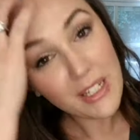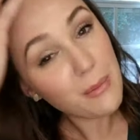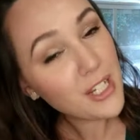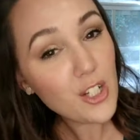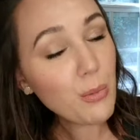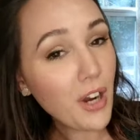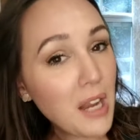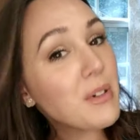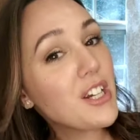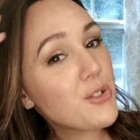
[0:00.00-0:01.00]
it being your
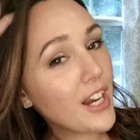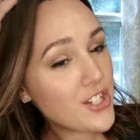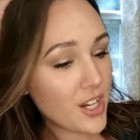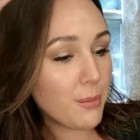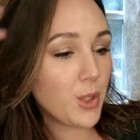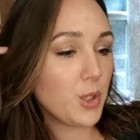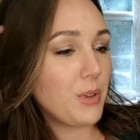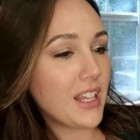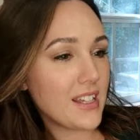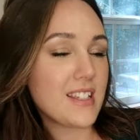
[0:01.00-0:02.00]
primary dry shampoo
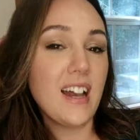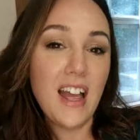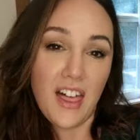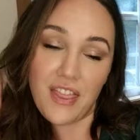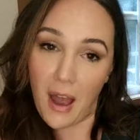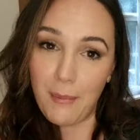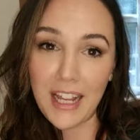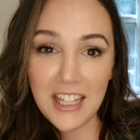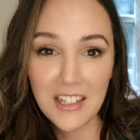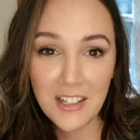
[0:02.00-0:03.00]
because that might
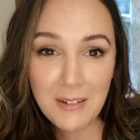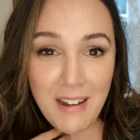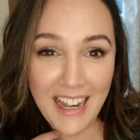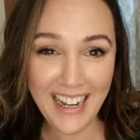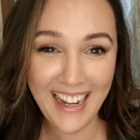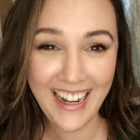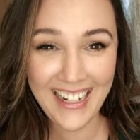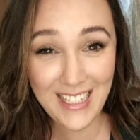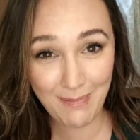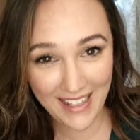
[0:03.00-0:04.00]
get a little
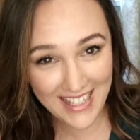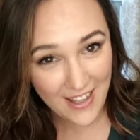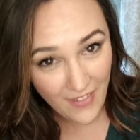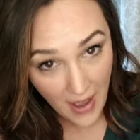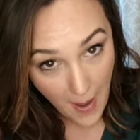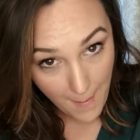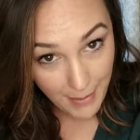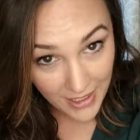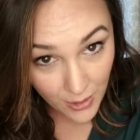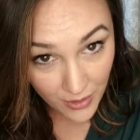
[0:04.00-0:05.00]
expensive,
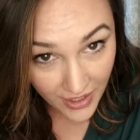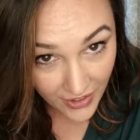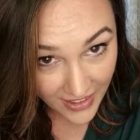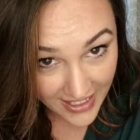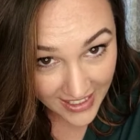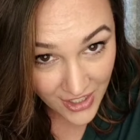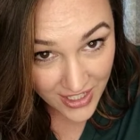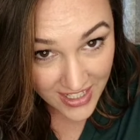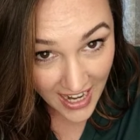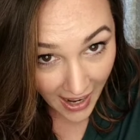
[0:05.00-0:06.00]
but you literally can
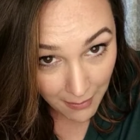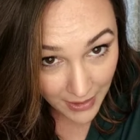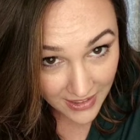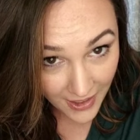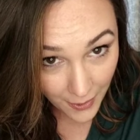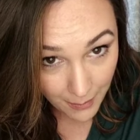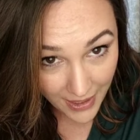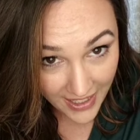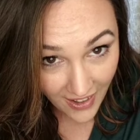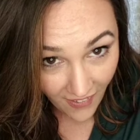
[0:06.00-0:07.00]
just tap a little
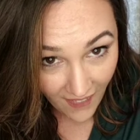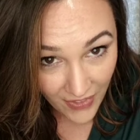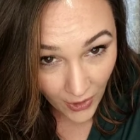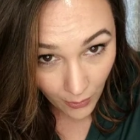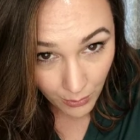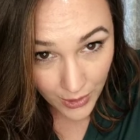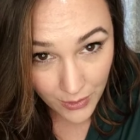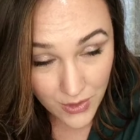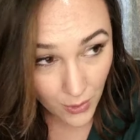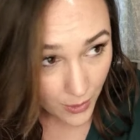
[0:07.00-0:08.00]
bit on your
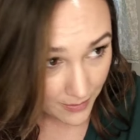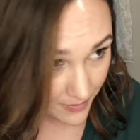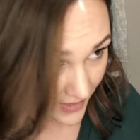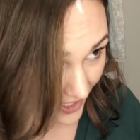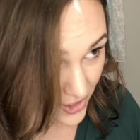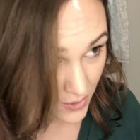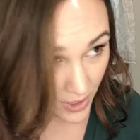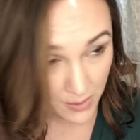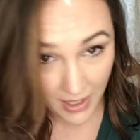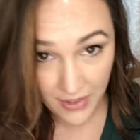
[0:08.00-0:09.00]
roots. Ooh, I just
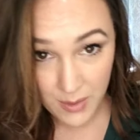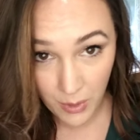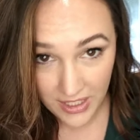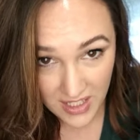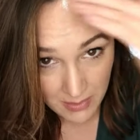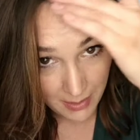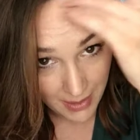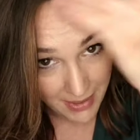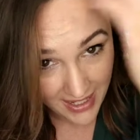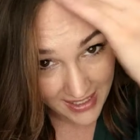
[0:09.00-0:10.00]
washed my hair this morning. This might be a
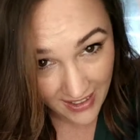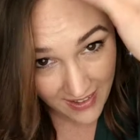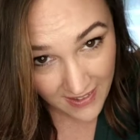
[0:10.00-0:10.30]
bad idea.